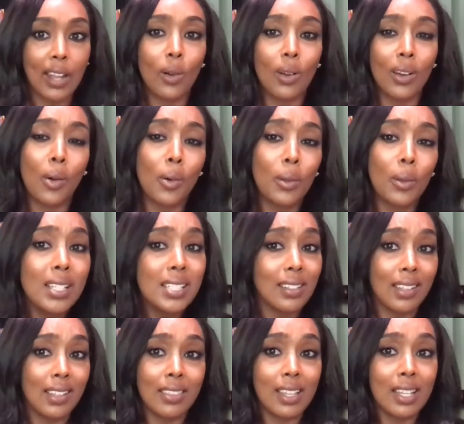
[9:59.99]
or
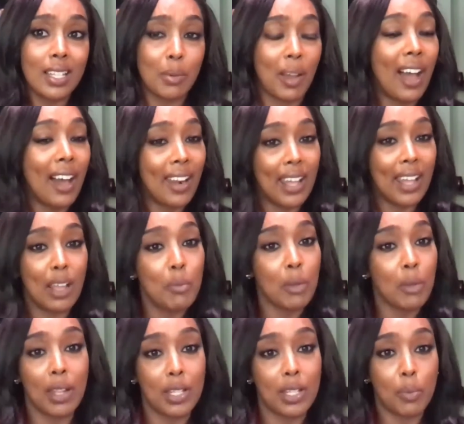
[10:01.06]
holistically thinks about how to
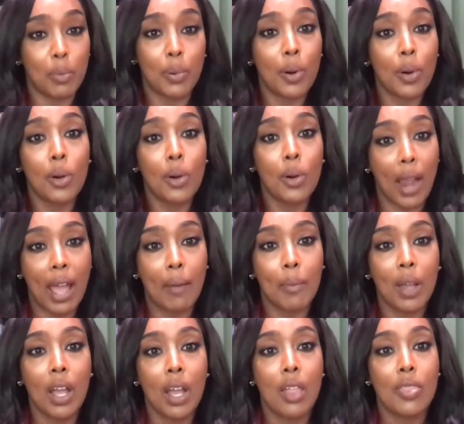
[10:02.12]
implement a program
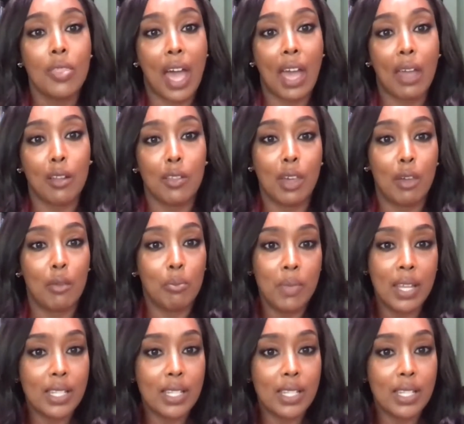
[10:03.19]
that meets